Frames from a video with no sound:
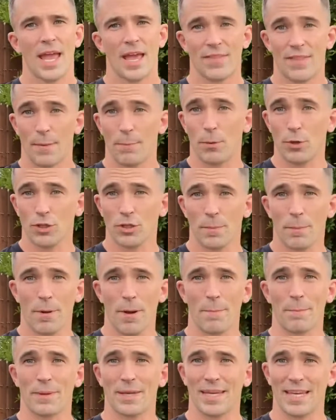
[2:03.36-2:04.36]
and they put the
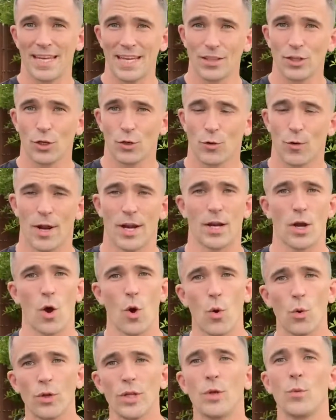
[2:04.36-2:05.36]
puppy in the crate
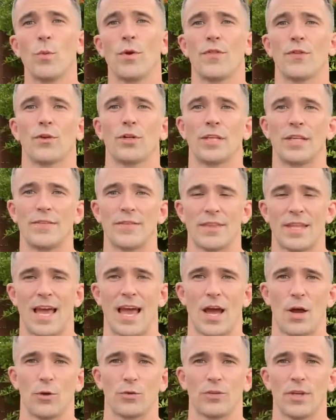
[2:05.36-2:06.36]
only when they're leaving the
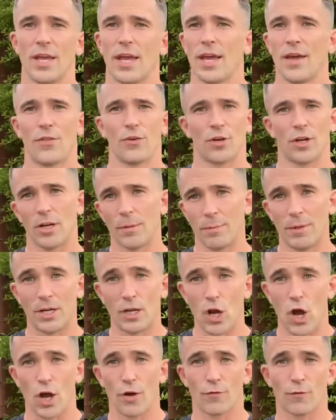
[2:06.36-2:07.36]
house and they're going to be
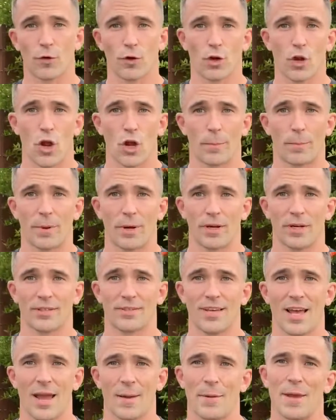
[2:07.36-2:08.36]
gone for a long period
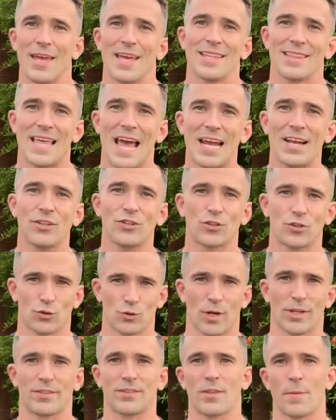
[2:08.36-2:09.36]
of time. That could
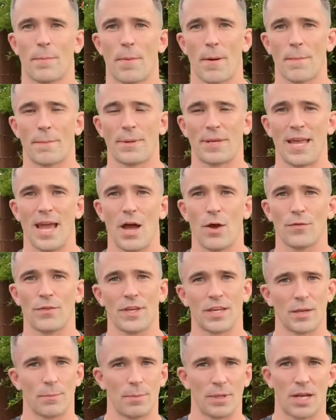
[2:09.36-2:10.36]
stress the puppy out.
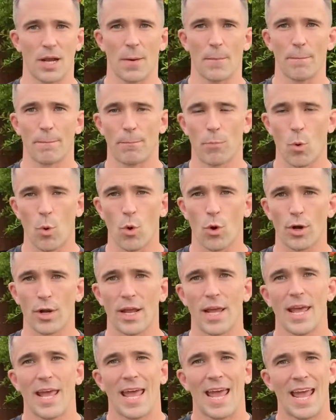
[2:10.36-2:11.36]
They could become bored
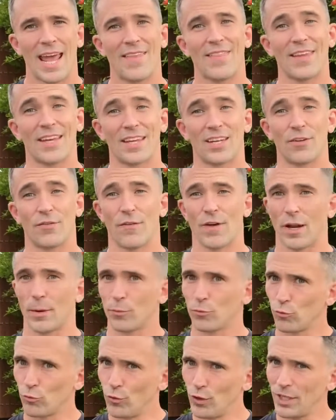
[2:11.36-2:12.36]
and they could
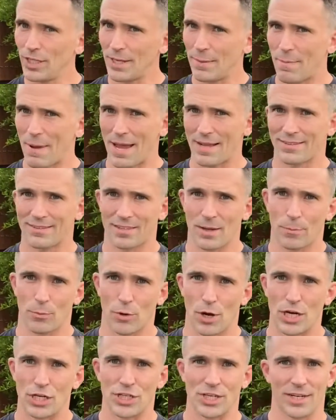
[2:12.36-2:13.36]
develop really bad
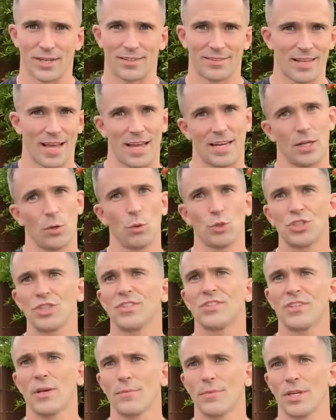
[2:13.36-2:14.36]
separation anxiety, which
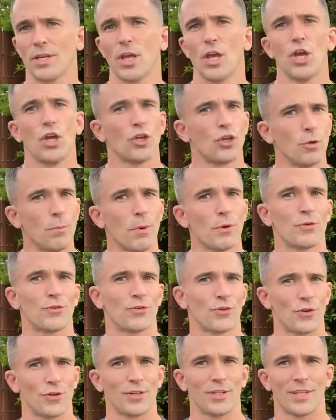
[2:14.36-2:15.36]
is something you most
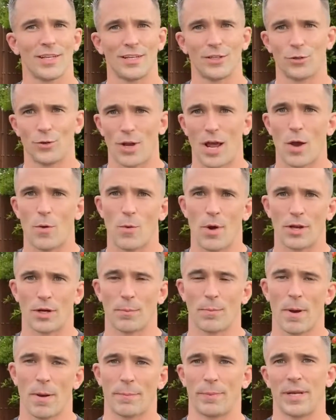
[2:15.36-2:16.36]
certainly do not want
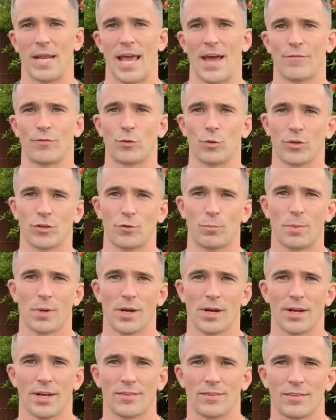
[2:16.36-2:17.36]
your puppy to have to
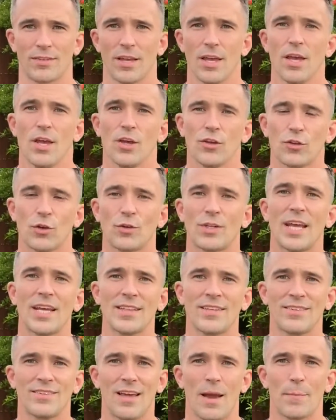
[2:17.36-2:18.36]
experience. So
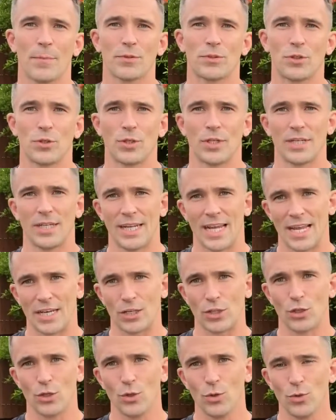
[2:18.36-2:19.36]
take this opportunity
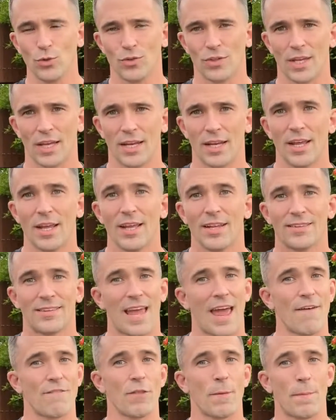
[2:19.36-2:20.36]
and use it
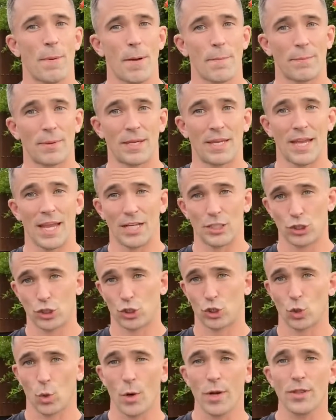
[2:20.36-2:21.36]
to have the puppy
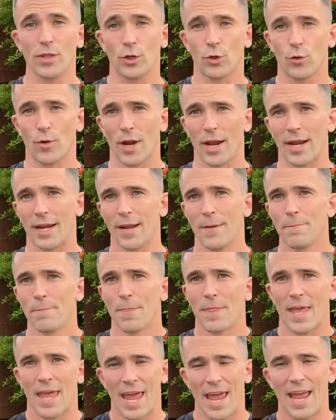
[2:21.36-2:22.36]
enjoy the crate
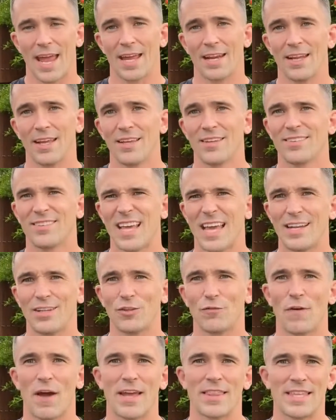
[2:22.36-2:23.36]
and
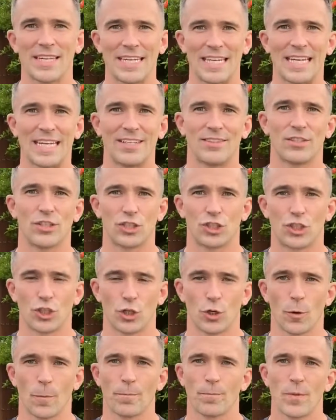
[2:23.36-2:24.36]
satisfy the need to
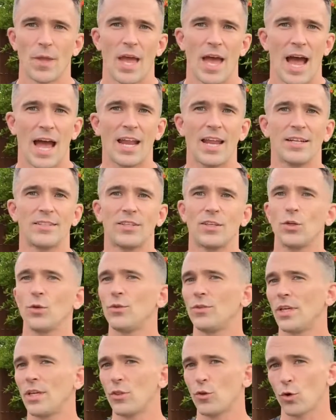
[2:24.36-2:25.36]
chew. I like to
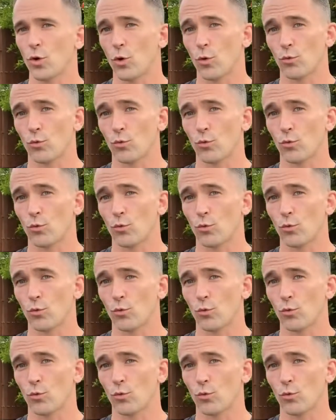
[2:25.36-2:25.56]
use either a